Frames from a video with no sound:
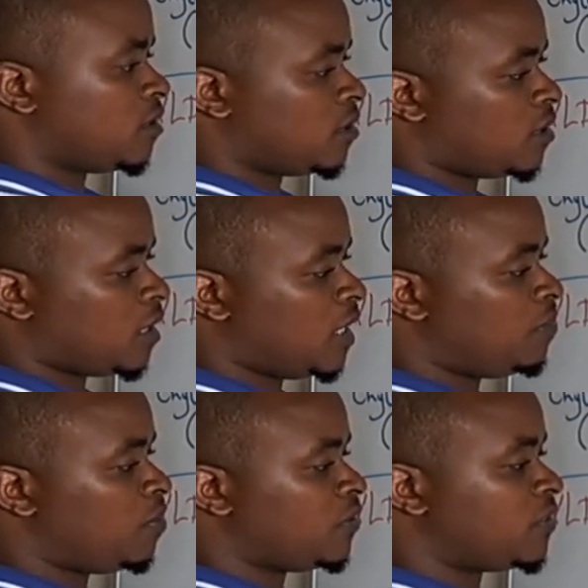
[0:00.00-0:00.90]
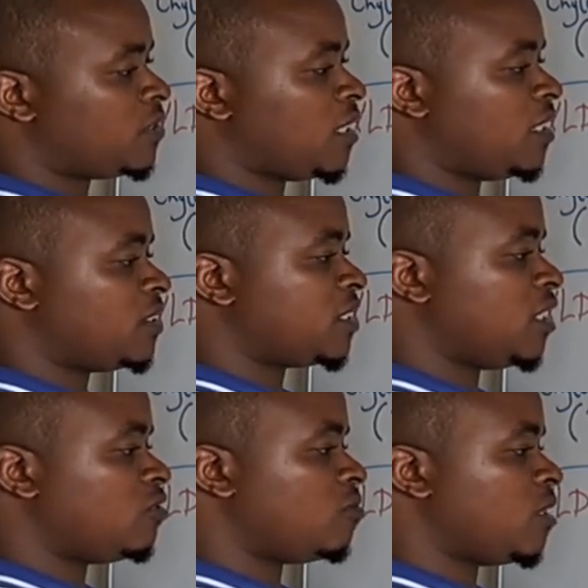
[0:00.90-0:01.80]
and
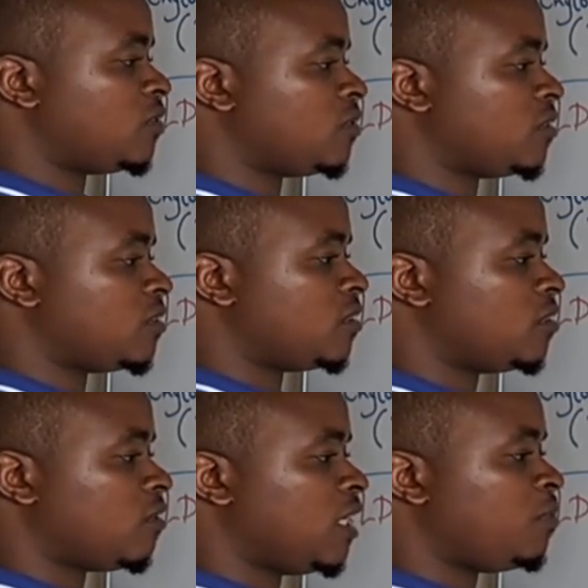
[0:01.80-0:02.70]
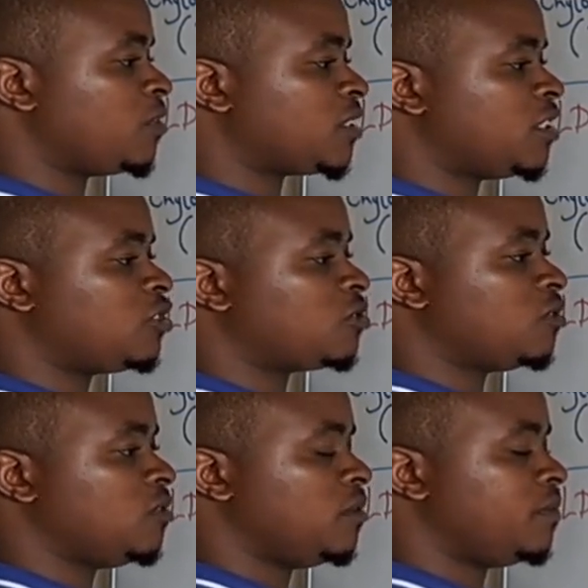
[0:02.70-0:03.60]
skeletal muscles, adipose
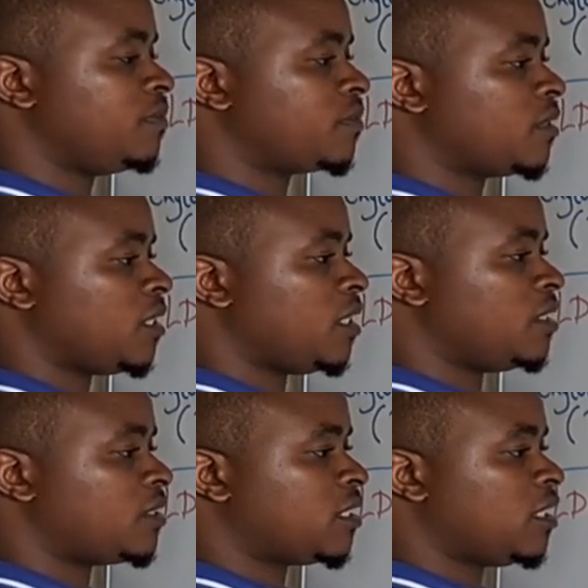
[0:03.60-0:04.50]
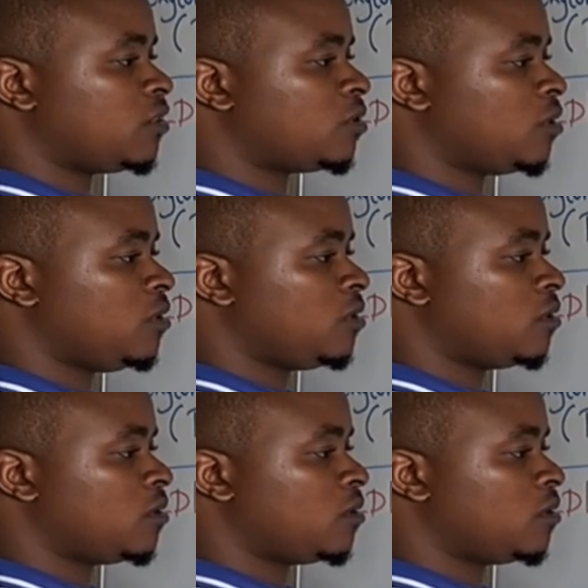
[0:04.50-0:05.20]
tissue and skeletal